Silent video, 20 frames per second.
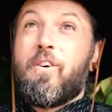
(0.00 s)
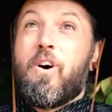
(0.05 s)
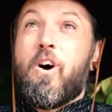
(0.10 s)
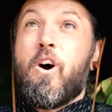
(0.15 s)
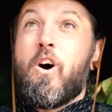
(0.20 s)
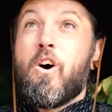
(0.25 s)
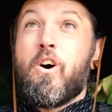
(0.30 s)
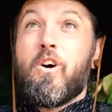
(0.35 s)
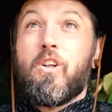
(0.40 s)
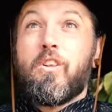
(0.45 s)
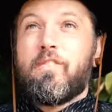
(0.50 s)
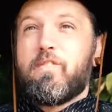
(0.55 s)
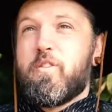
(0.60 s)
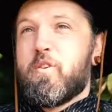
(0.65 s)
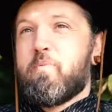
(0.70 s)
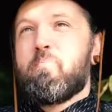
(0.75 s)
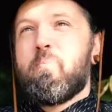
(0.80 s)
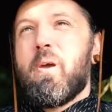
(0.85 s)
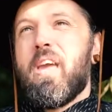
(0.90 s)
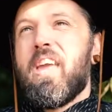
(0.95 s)
all of
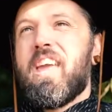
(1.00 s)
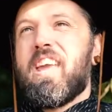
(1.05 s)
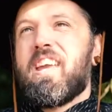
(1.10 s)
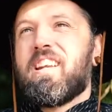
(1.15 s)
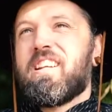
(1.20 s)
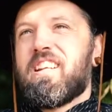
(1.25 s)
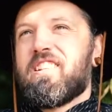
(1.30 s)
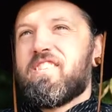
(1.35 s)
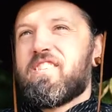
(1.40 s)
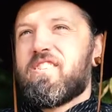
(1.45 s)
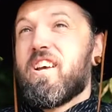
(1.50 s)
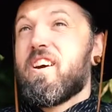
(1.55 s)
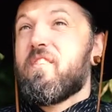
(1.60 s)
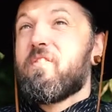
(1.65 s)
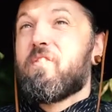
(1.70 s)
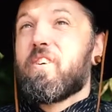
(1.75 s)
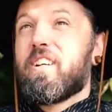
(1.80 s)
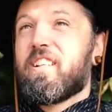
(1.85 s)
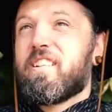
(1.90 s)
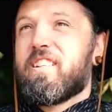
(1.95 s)
the pain and
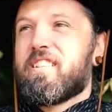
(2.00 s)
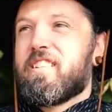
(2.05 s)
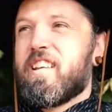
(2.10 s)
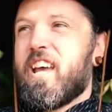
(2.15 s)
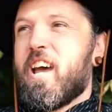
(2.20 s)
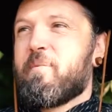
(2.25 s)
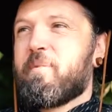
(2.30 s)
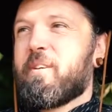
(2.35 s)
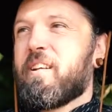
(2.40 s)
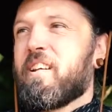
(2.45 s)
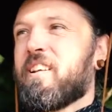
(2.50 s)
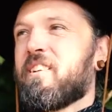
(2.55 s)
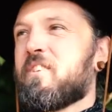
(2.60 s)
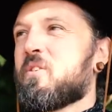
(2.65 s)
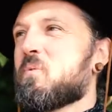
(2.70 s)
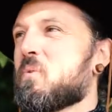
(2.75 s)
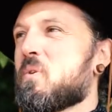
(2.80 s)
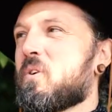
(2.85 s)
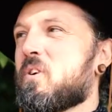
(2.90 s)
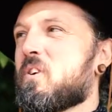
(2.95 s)
suffering that's happening in
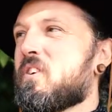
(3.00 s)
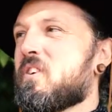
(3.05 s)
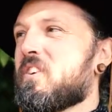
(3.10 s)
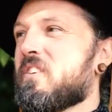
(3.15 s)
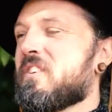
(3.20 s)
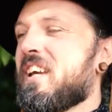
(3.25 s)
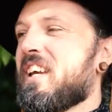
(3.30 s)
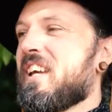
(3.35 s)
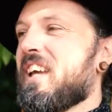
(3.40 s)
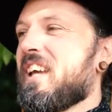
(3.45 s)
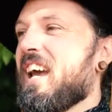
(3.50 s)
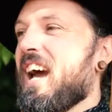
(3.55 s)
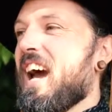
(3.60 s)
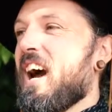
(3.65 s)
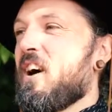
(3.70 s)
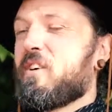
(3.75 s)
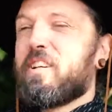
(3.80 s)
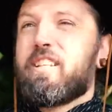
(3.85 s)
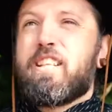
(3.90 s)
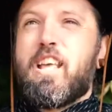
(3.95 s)
the world?
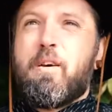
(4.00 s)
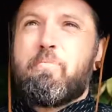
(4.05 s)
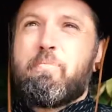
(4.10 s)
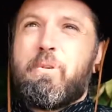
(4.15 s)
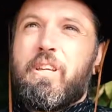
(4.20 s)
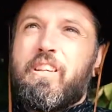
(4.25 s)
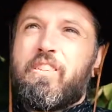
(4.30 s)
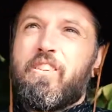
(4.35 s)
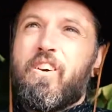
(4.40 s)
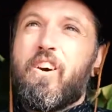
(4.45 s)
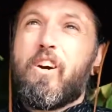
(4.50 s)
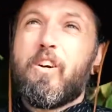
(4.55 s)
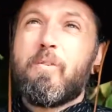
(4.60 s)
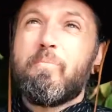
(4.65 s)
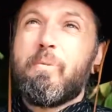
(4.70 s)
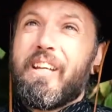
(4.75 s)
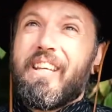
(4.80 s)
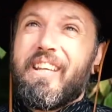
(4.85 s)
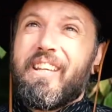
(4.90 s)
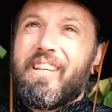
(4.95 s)
How could that be in
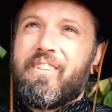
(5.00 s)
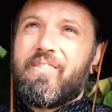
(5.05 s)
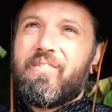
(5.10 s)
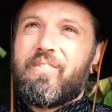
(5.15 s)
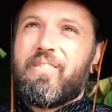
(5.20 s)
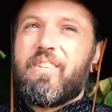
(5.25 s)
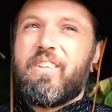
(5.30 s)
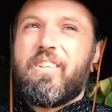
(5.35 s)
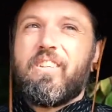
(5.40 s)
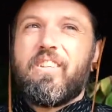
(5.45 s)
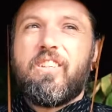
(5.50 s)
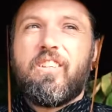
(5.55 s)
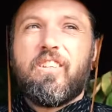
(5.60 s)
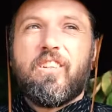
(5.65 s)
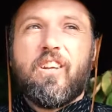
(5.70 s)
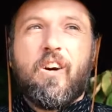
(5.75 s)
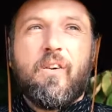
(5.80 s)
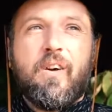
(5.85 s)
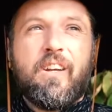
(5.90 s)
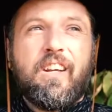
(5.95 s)
harmony?
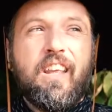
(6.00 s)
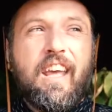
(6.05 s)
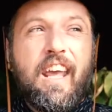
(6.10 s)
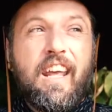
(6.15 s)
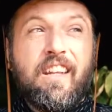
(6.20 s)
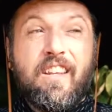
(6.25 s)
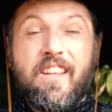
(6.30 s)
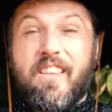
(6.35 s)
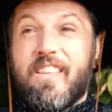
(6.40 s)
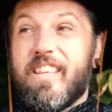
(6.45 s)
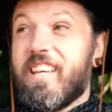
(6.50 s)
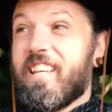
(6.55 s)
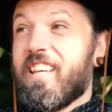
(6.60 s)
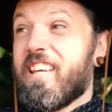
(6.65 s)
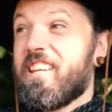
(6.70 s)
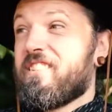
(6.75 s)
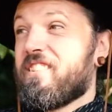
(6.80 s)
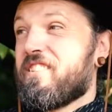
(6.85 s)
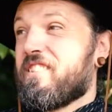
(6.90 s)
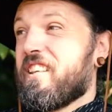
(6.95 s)
And the thing
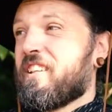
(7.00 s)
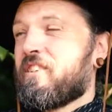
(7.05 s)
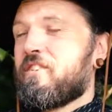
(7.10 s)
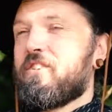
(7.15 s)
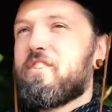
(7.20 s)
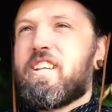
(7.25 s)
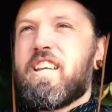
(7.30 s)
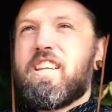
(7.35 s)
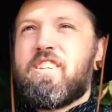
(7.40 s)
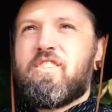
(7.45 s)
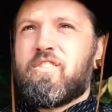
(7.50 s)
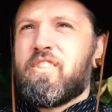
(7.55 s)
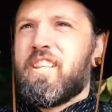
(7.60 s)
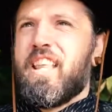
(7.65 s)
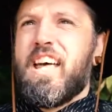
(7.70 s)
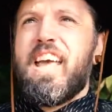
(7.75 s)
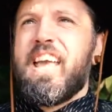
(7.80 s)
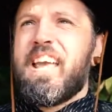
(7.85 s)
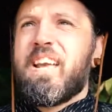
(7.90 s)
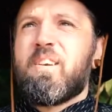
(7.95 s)
is like, look at your
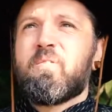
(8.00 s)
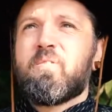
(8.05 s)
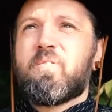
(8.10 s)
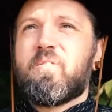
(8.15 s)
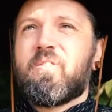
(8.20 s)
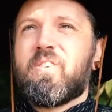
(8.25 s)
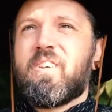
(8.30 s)
life.